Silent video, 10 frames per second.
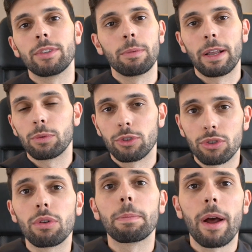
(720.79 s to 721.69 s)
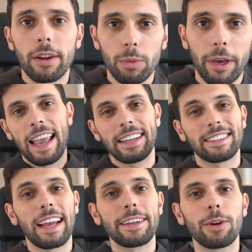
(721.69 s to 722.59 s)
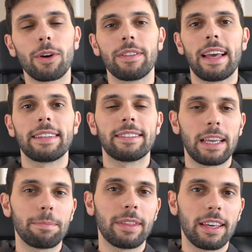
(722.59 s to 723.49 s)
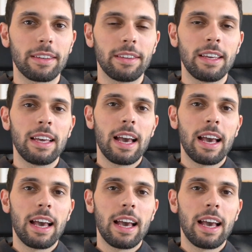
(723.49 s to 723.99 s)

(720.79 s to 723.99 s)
you might as well just throw the product away. And a side note on that same thing,